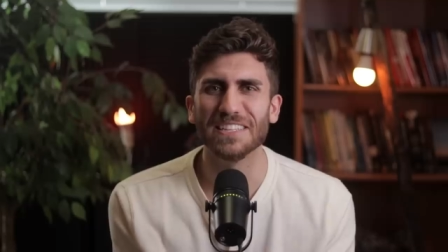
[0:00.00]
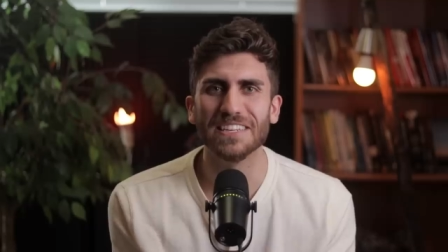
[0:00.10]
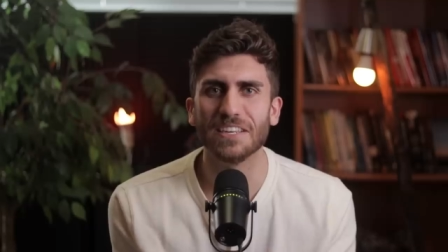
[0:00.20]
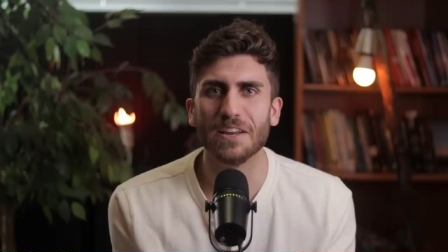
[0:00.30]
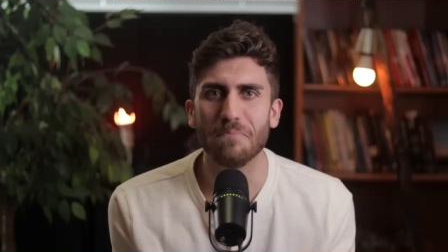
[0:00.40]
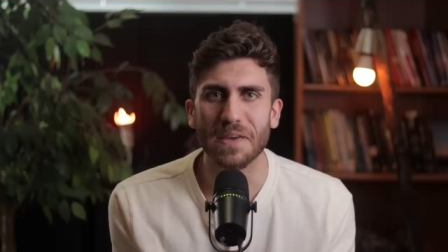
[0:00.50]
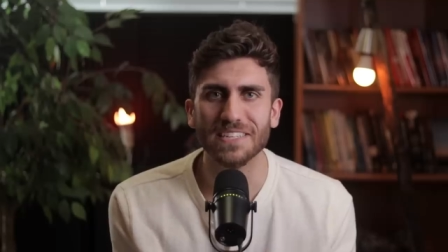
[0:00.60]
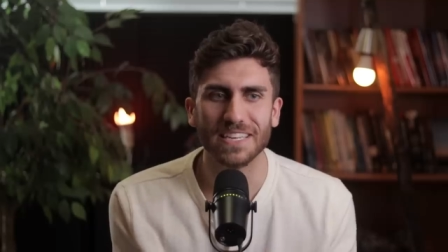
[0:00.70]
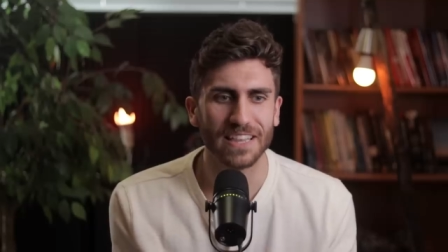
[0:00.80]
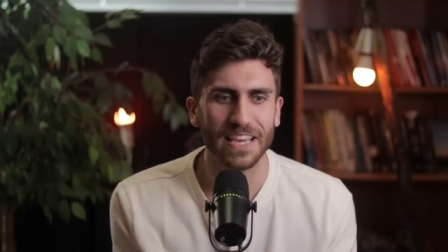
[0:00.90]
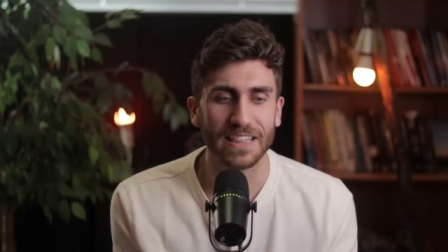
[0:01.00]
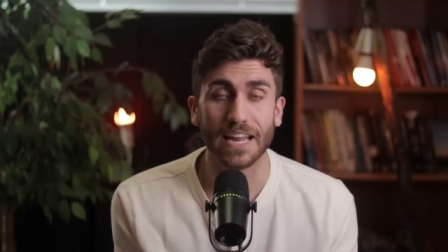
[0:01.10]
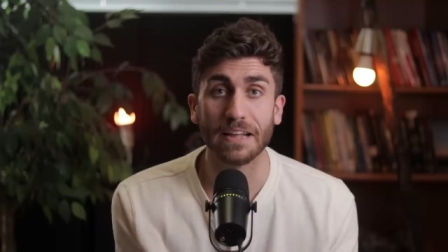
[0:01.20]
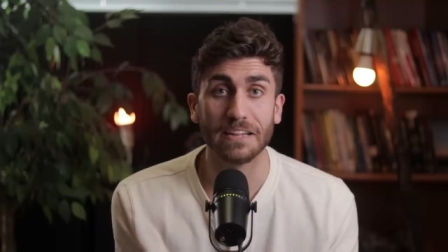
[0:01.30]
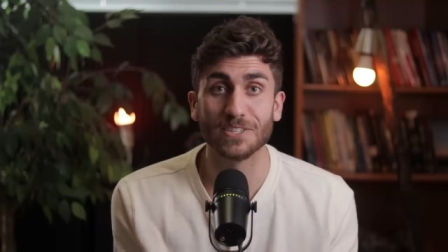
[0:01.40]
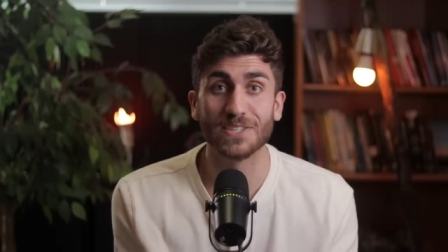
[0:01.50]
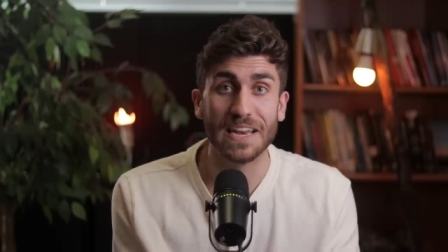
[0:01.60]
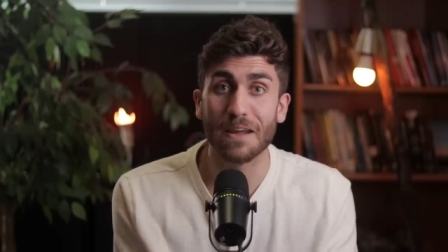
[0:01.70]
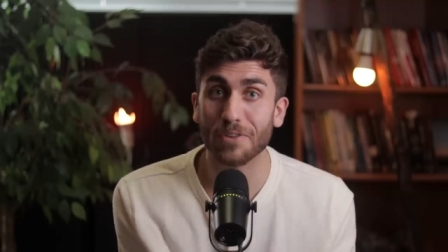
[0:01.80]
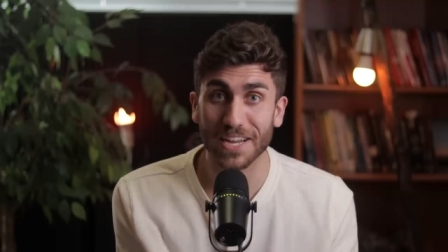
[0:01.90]
It's an amazing thing that I just
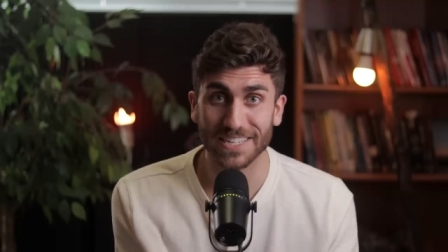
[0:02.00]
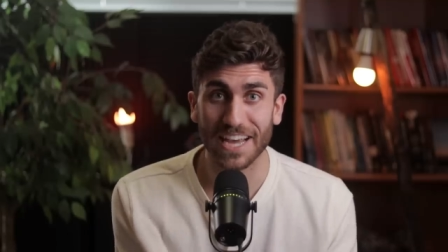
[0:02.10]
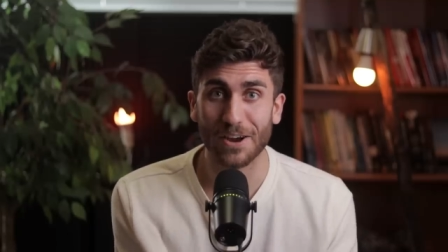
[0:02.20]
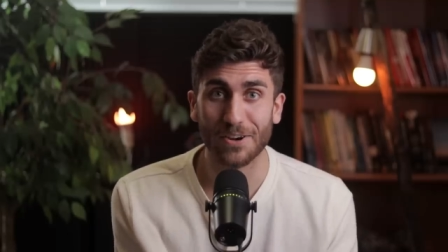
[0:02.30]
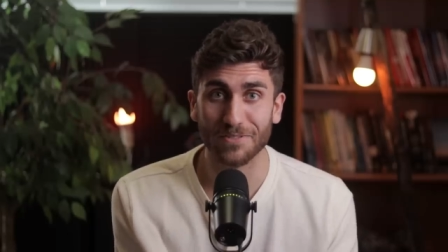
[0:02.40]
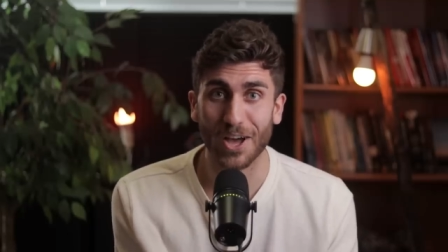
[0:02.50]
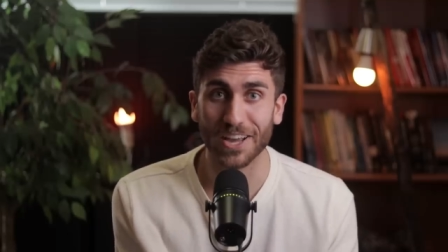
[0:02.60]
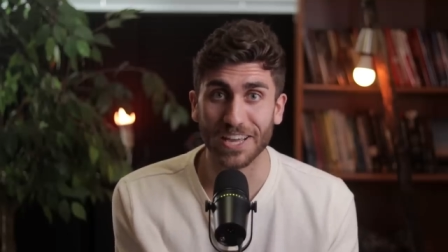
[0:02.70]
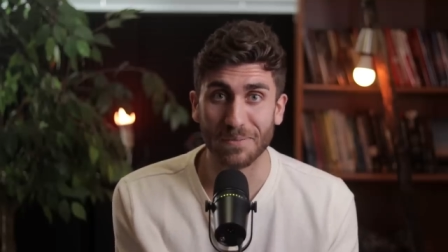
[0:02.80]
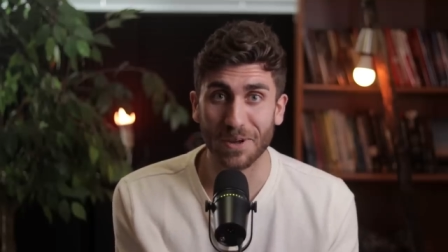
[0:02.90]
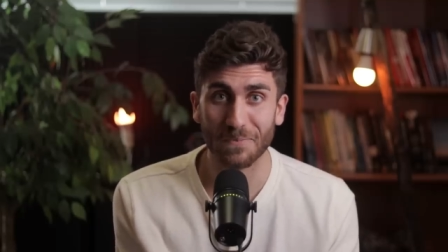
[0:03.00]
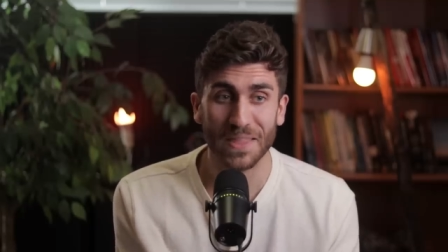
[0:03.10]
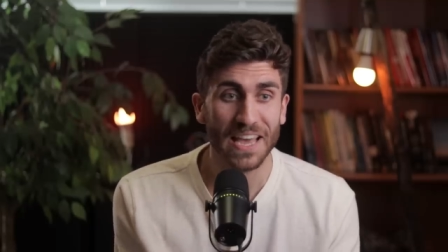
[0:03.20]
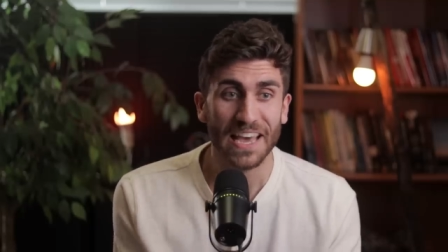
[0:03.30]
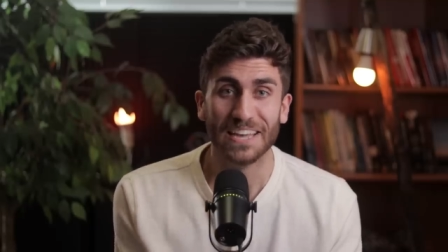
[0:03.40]
never get tired of talking about.